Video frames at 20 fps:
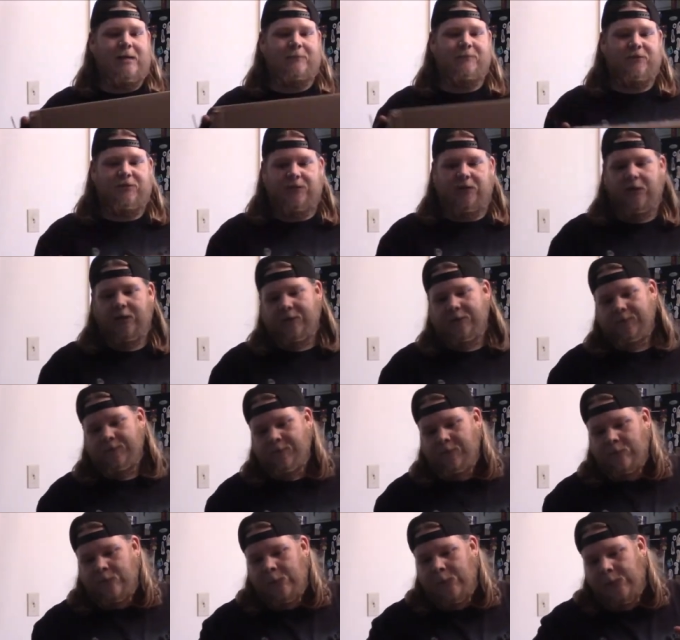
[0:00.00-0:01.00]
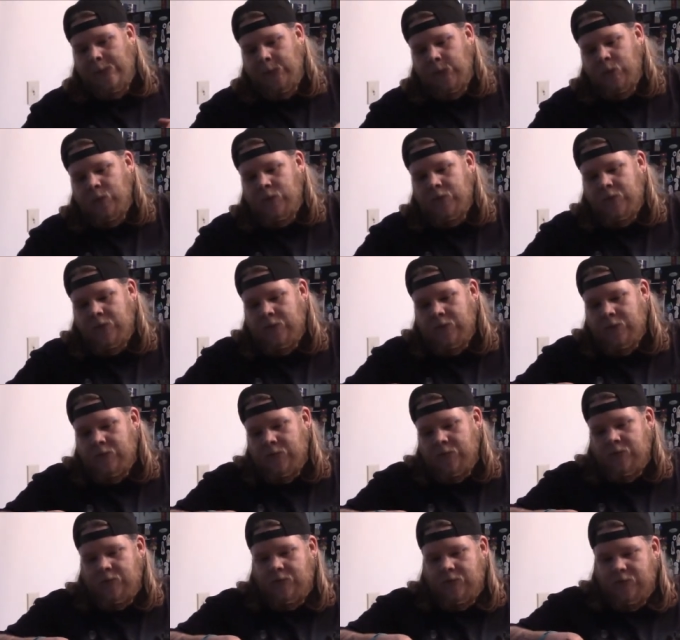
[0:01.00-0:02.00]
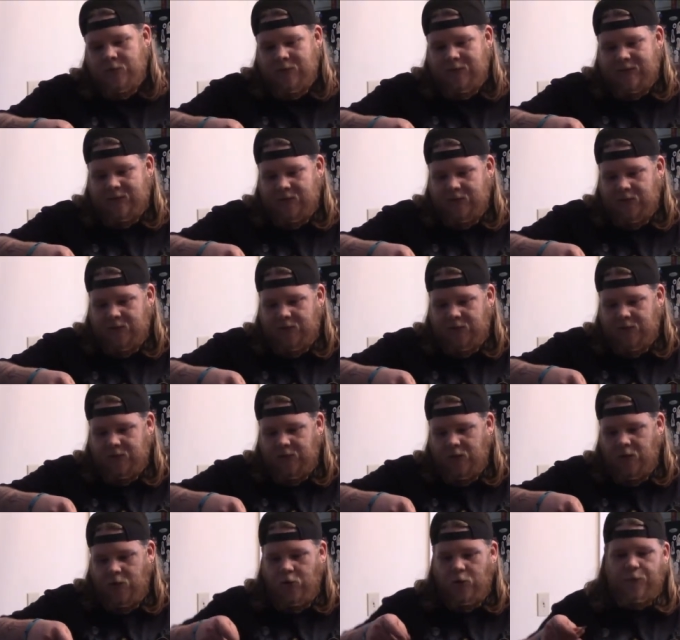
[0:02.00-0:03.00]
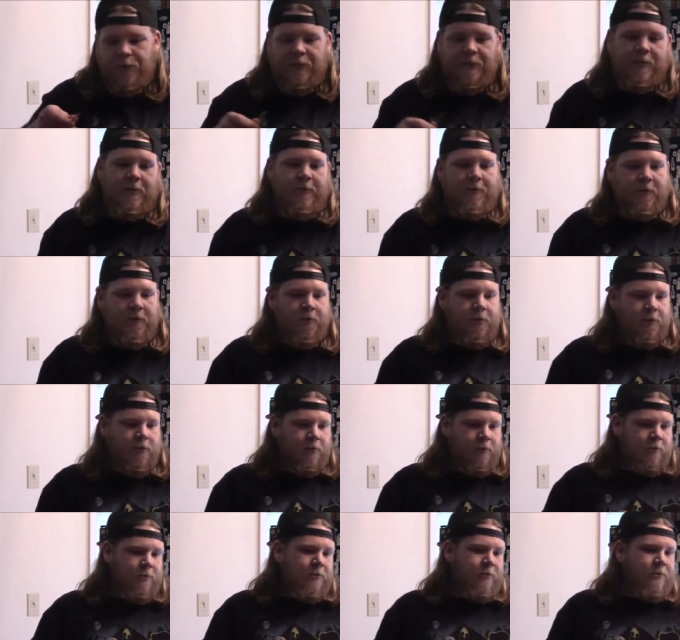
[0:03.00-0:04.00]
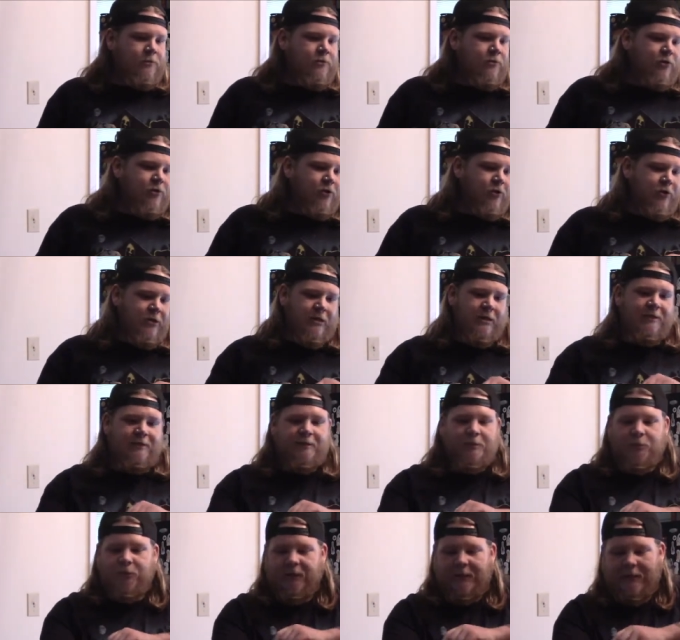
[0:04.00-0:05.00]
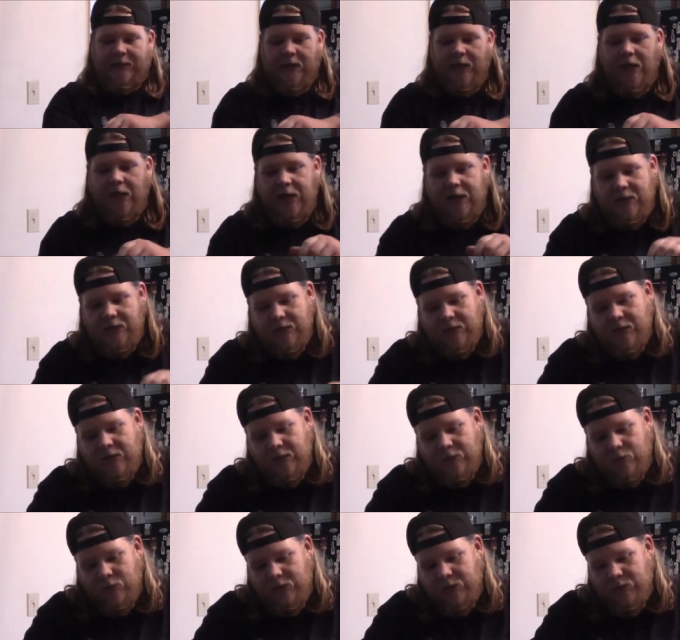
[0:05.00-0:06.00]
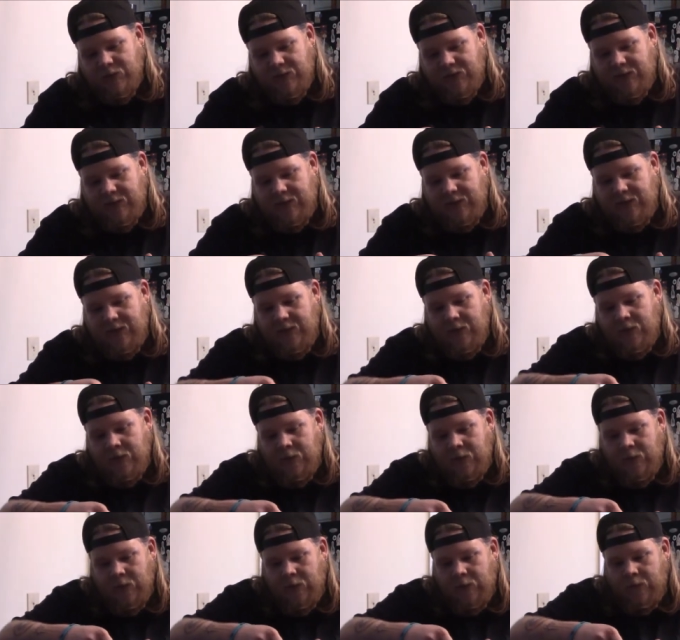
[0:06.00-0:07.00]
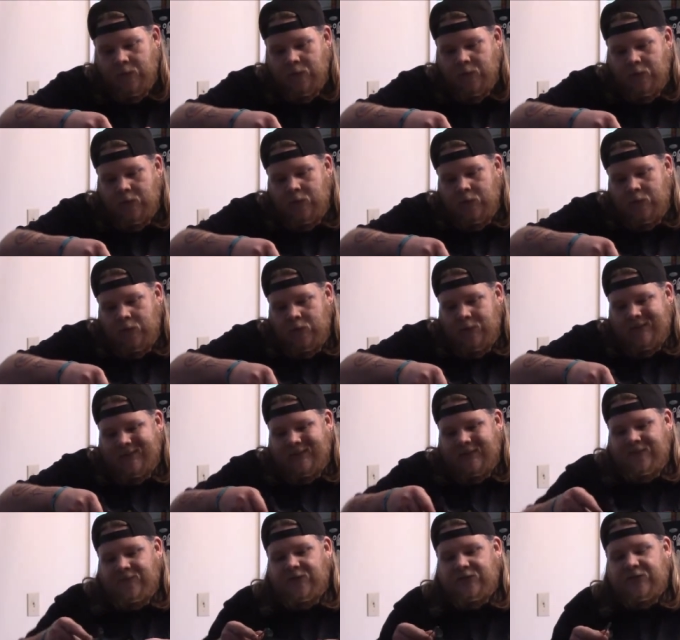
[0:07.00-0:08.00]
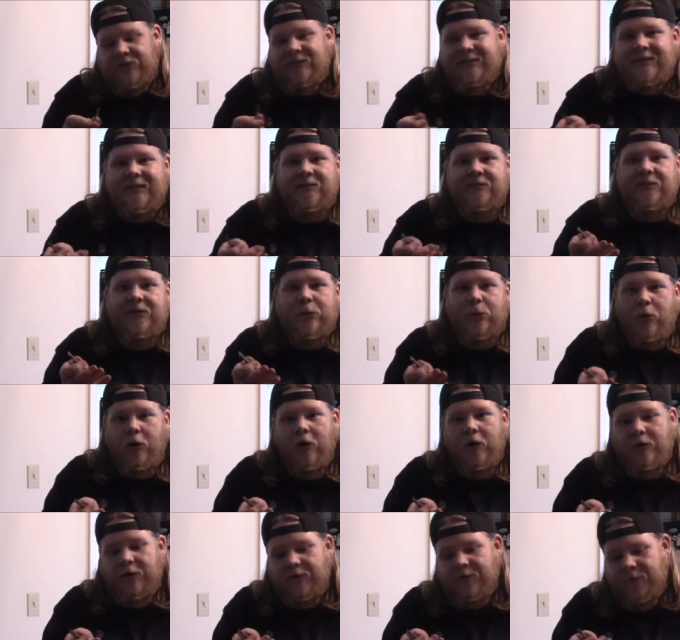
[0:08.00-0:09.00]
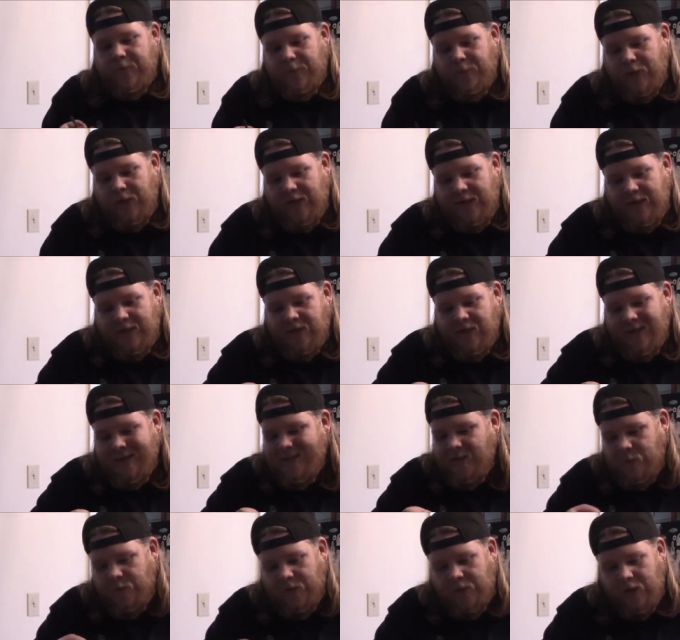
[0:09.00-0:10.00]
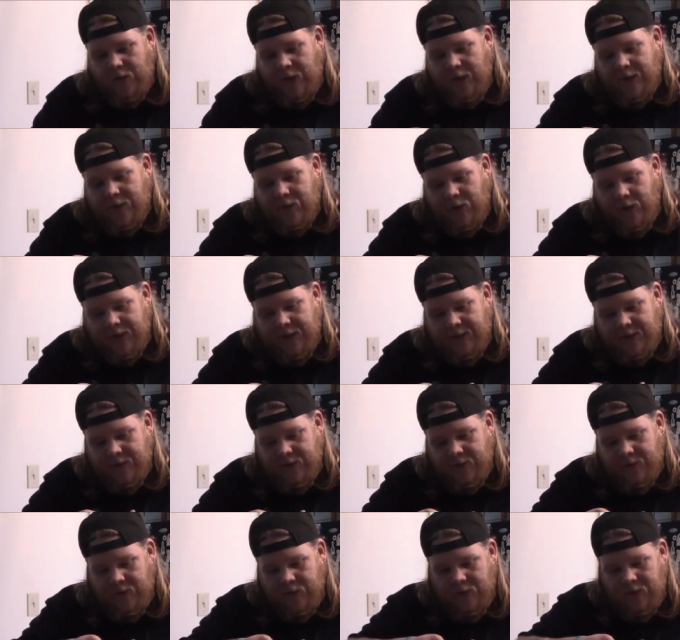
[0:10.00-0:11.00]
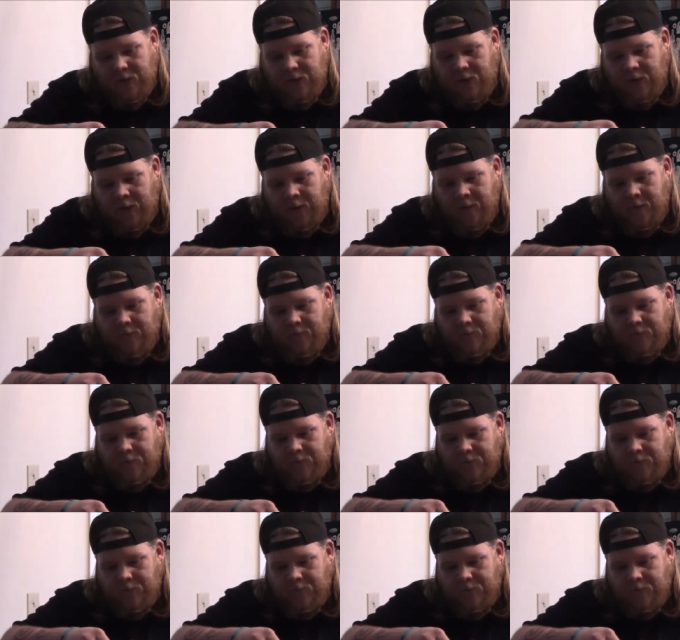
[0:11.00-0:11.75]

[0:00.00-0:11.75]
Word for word: Amazon. So let's get this open and show you guys what I got and we will see if it's decent quality for the price. I didn't spend a lot on it. Um,